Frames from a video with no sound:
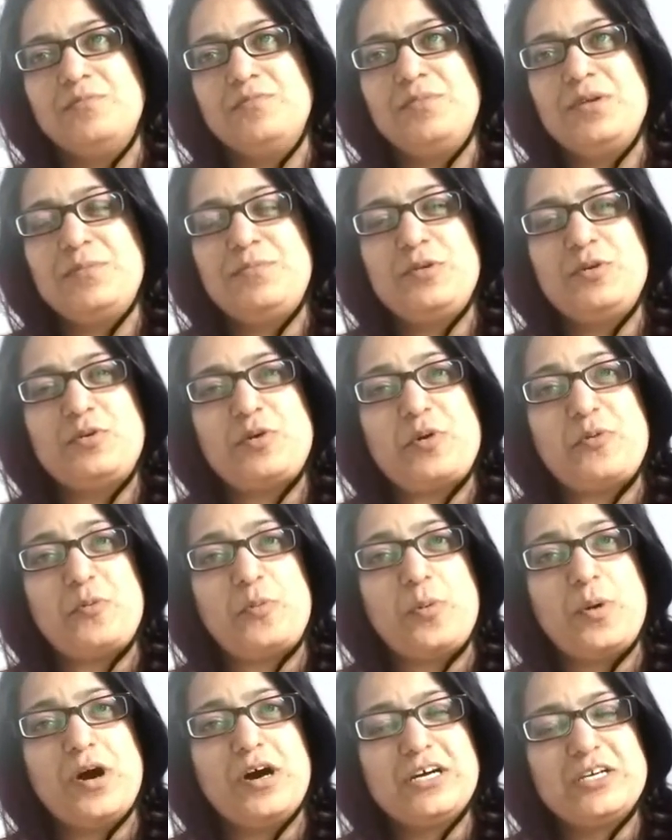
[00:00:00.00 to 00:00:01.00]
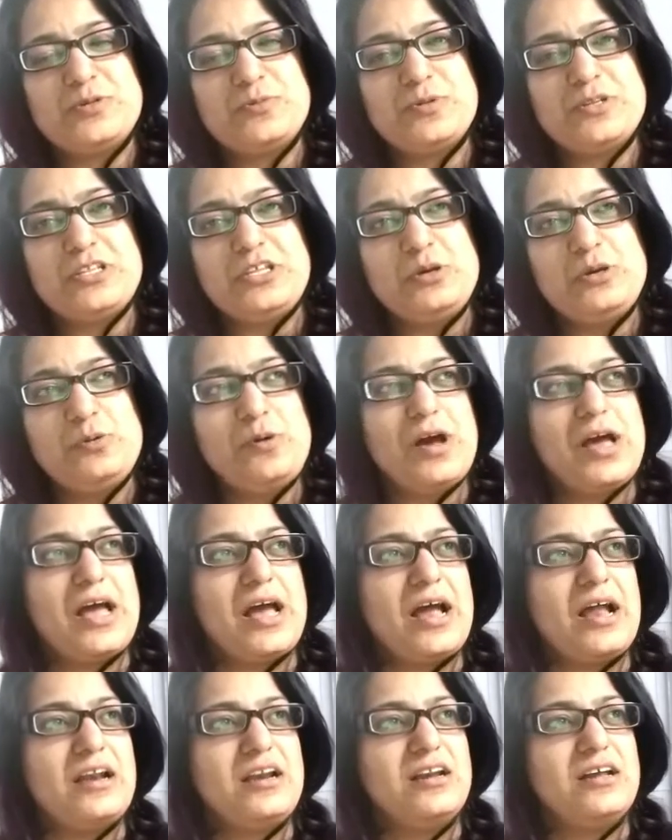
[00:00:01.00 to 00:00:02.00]
People who have worked with you
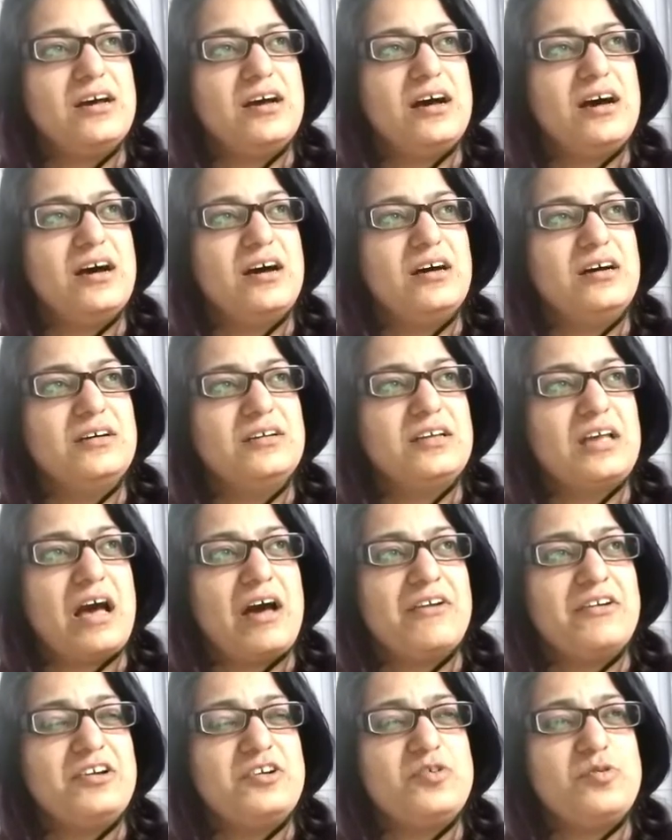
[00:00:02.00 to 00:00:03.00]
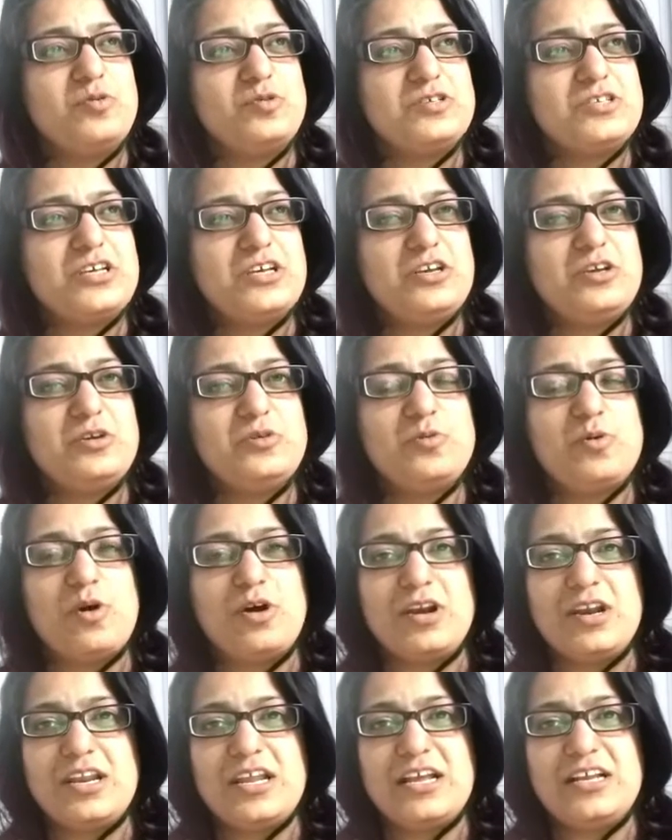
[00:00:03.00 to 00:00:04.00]
and are endorsing you
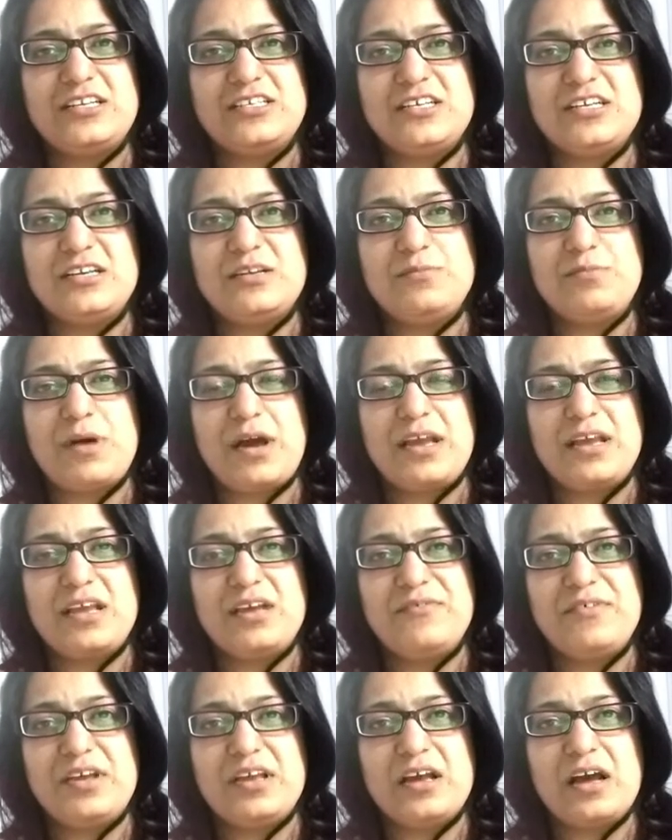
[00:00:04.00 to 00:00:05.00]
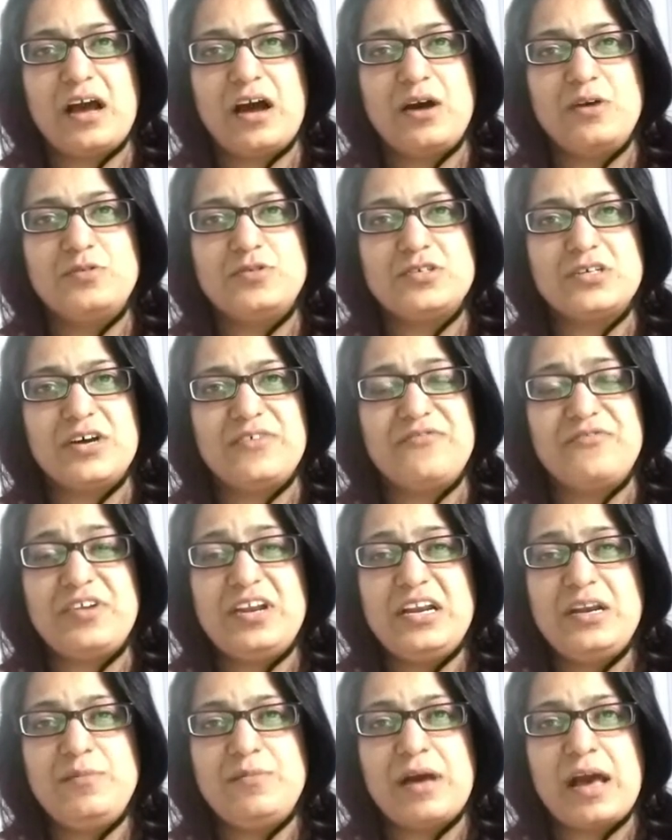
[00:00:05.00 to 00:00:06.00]
on LinkedIn by giving out a
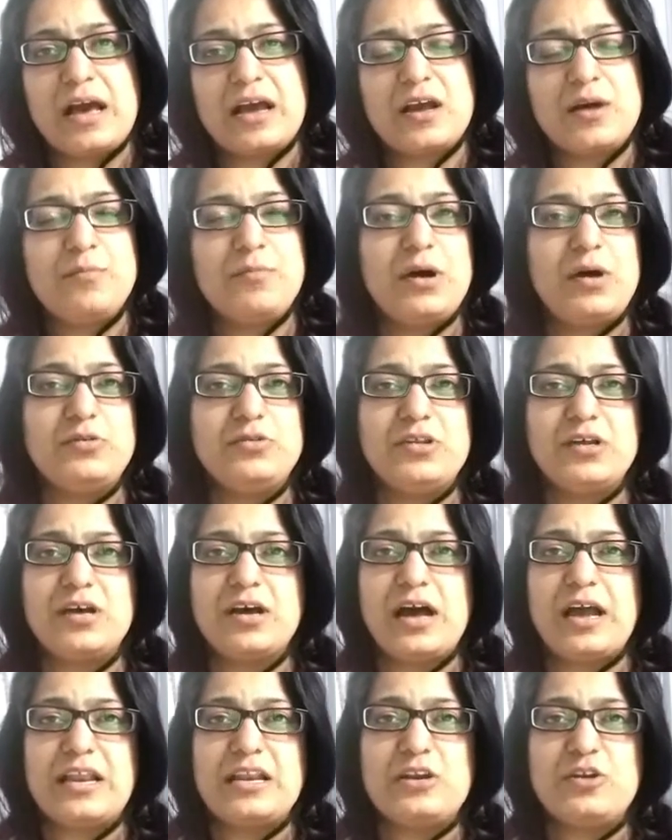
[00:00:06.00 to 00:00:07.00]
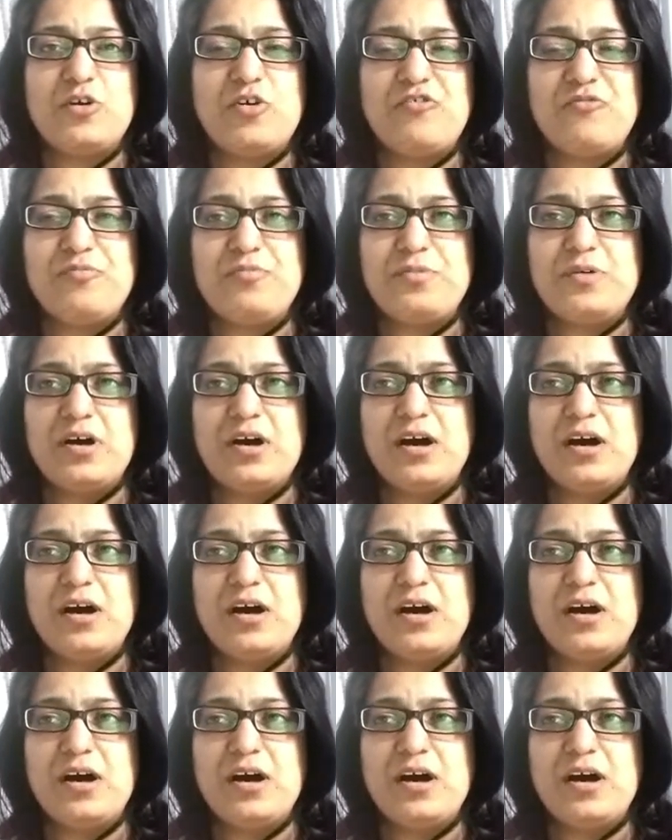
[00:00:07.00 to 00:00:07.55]
feedback about the kind of